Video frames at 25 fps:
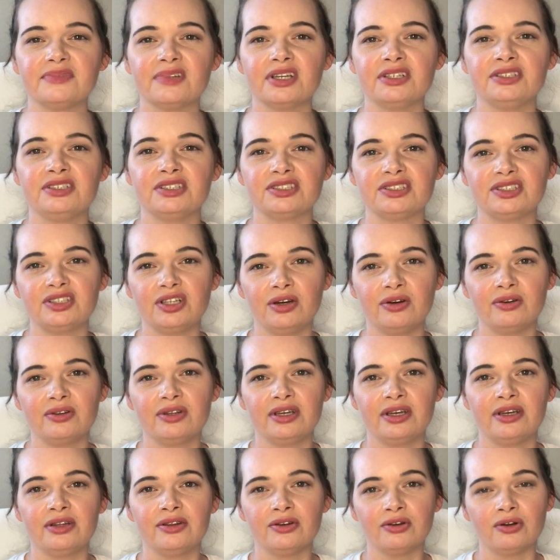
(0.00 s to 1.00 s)
Just know
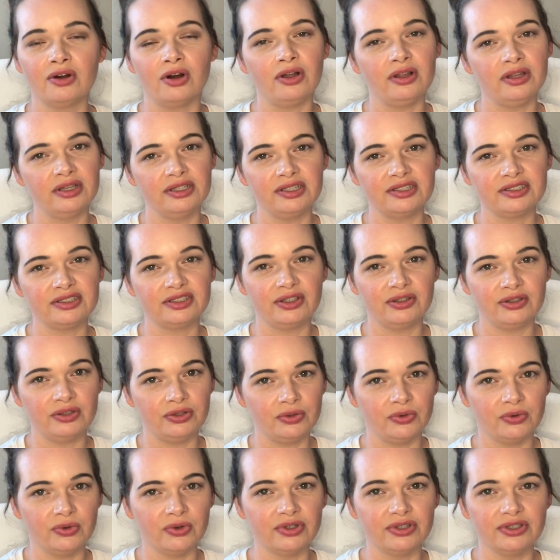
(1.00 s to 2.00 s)
that they're all in a
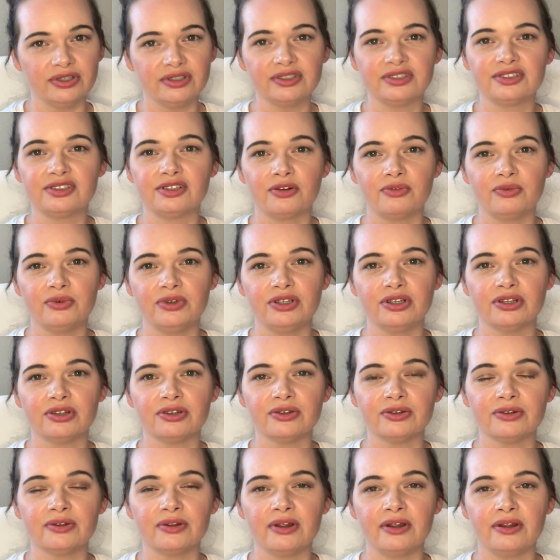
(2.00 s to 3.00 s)
certain order, so when
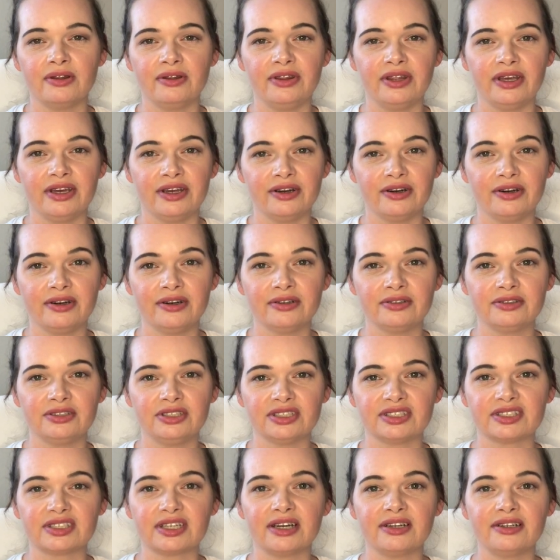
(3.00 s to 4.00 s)
you're there,
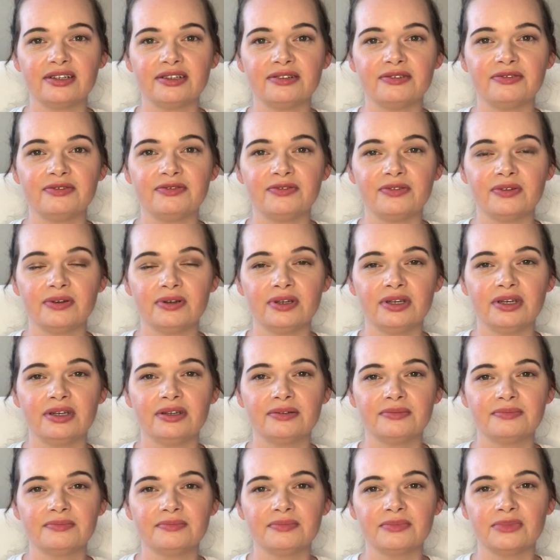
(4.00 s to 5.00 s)
just kind of
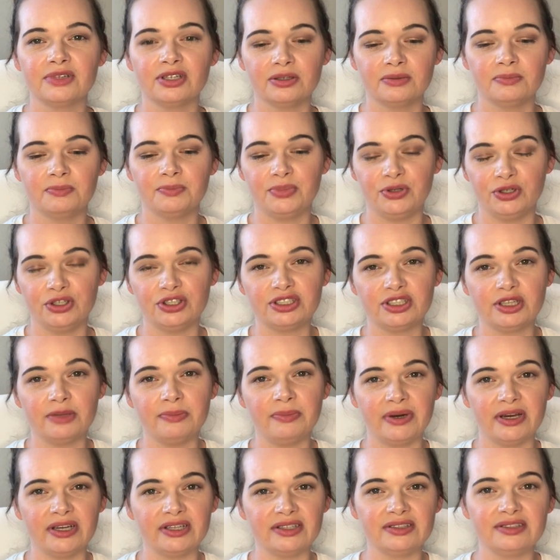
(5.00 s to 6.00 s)
push the
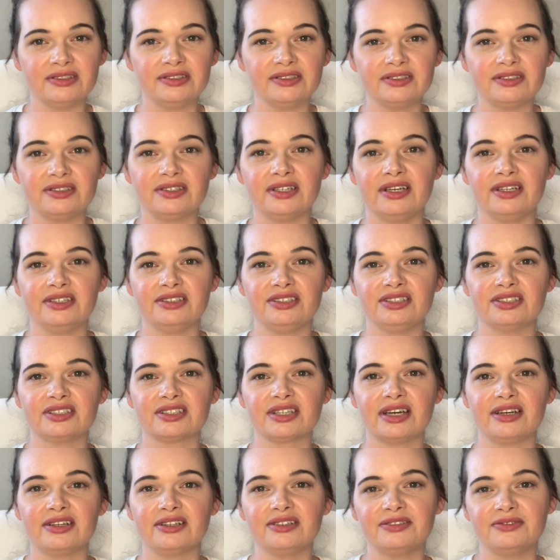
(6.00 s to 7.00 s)
buttons and just
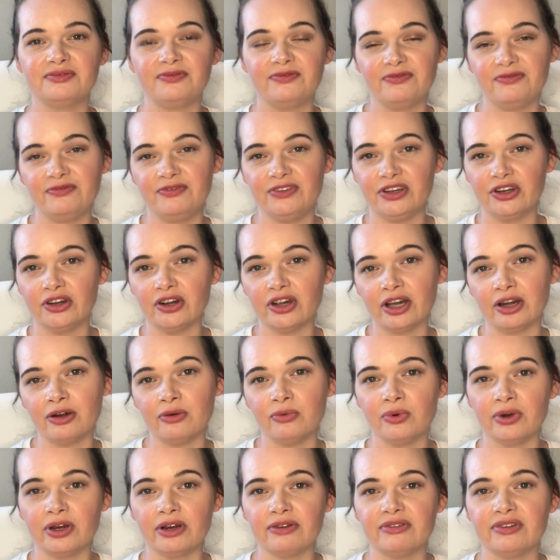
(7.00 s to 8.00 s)
kind of figure out
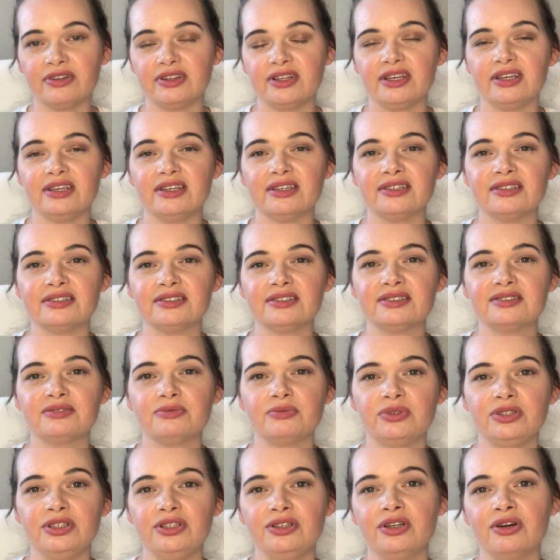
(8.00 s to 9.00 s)
where everything is
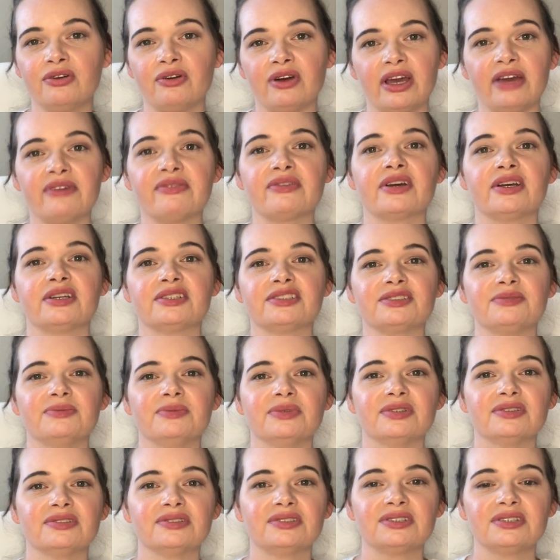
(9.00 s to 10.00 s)
when you don't have
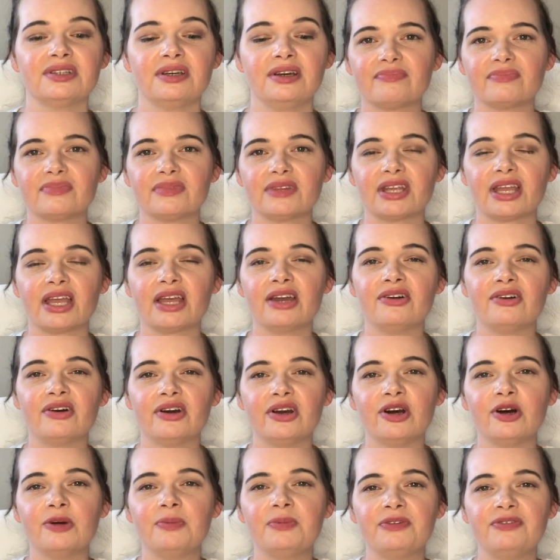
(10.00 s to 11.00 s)
customers. It'll
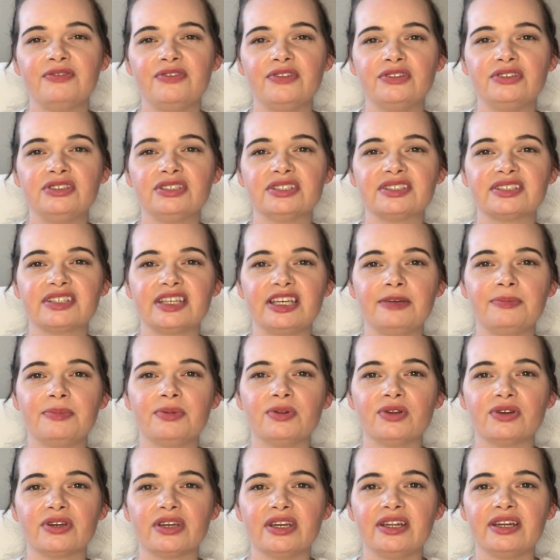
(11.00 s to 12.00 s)
help if you just keep
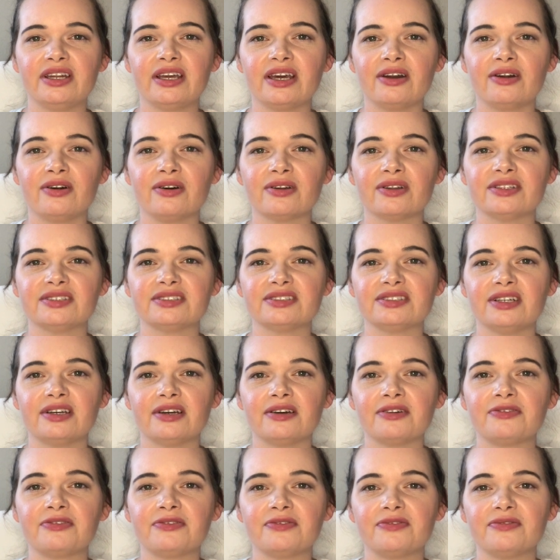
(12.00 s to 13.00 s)
looking at all the stuff